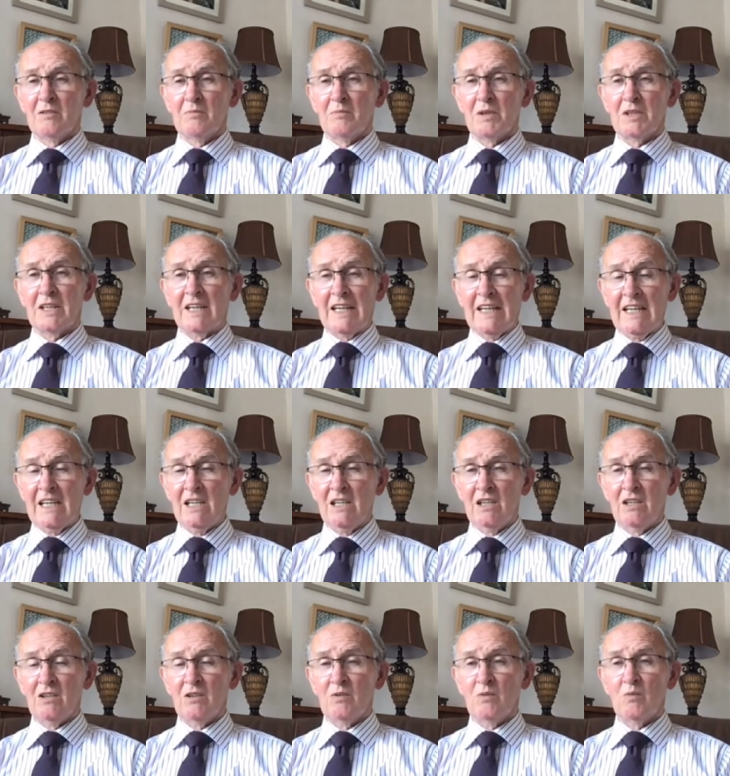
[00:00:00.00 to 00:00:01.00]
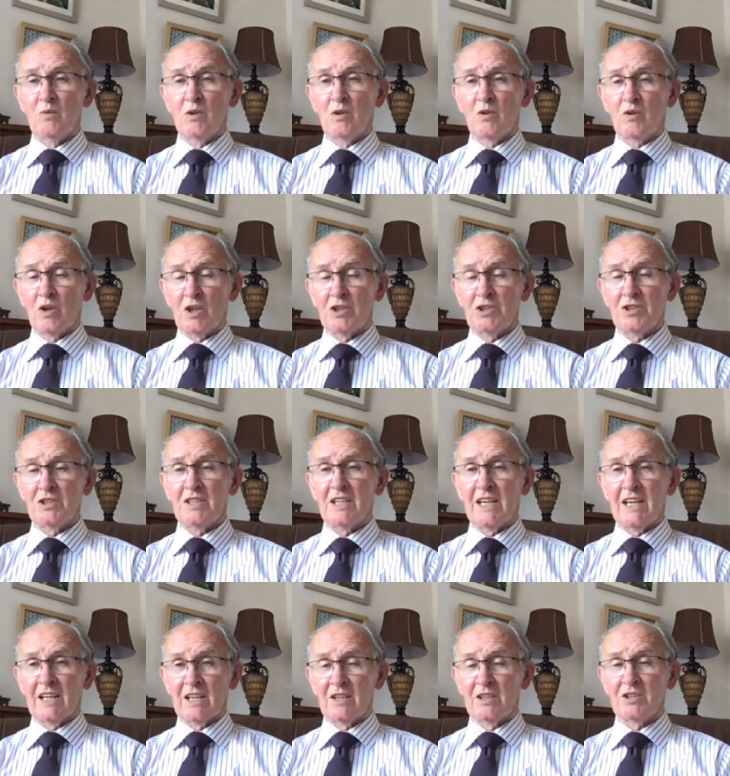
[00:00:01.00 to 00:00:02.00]
but the heel will crush the
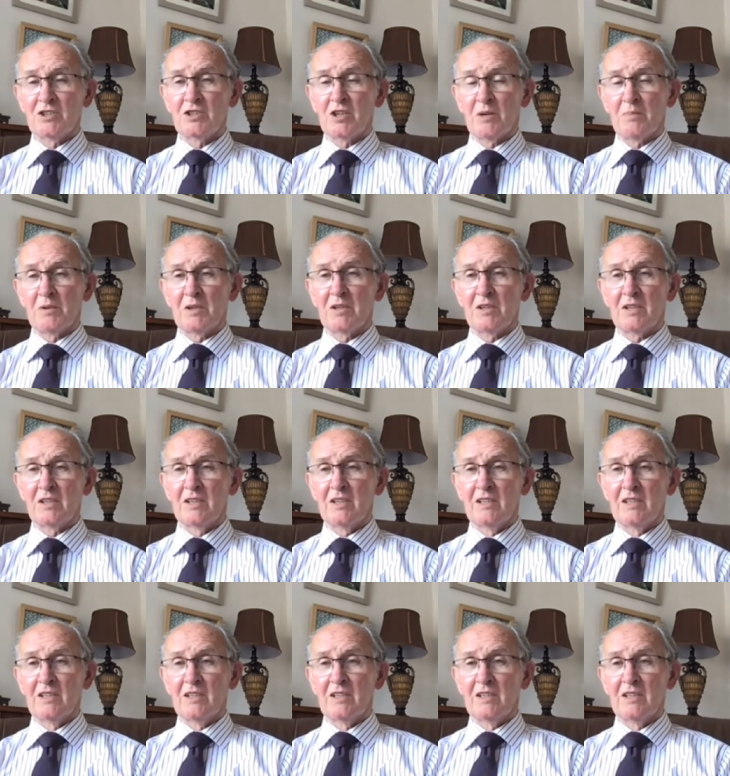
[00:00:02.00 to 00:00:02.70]
head of the serpent.